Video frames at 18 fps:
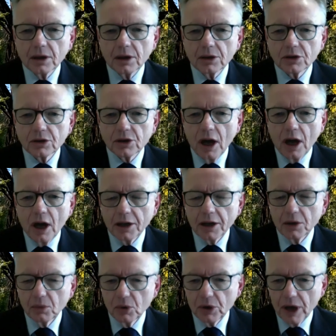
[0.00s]
China
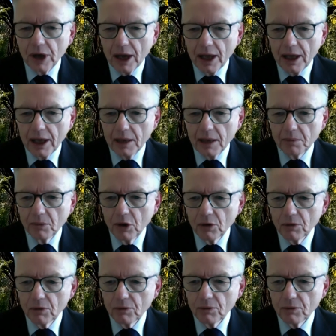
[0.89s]
would aim
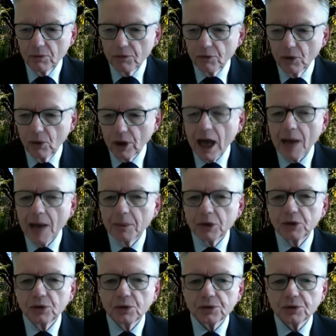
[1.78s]
for carbon
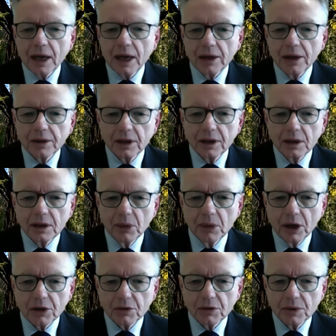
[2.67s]
neutrality
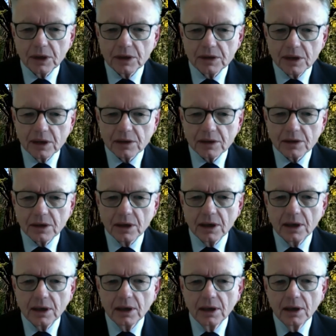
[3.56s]
by
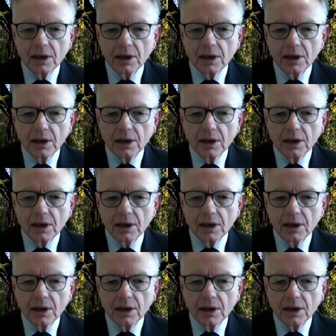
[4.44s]
2060,